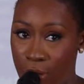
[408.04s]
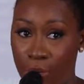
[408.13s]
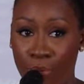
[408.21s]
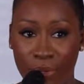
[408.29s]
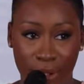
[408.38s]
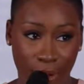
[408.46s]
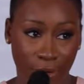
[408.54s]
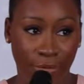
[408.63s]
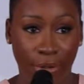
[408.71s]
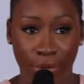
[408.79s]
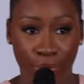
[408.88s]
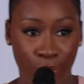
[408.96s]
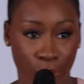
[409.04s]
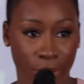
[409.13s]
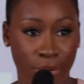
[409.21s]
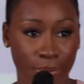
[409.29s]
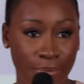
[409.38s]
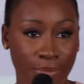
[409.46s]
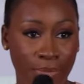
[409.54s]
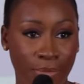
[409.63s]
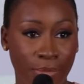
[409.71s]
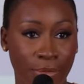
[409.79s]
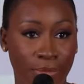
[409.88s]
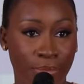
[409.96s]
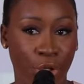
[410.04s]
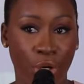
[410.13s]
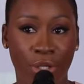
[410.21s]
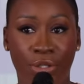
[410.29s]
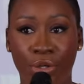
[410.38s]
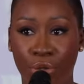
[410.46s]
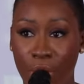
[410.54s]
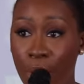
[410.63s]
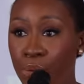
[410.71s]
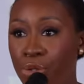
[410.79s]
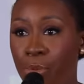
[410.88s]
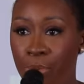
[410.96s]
your own self in the foot because you are also